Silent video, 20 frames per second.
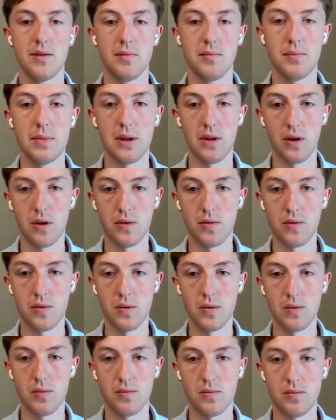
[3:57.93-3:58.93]
Below,
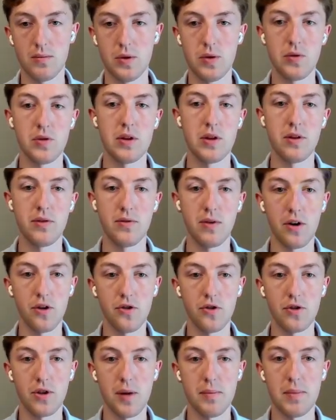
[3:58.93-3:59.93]
you see the function
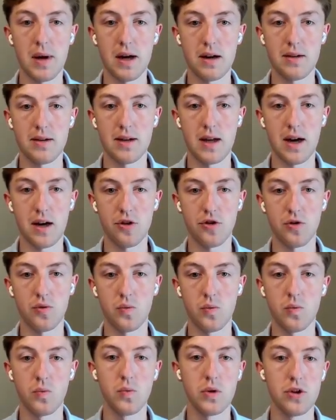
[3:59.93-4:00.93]
that backs the action we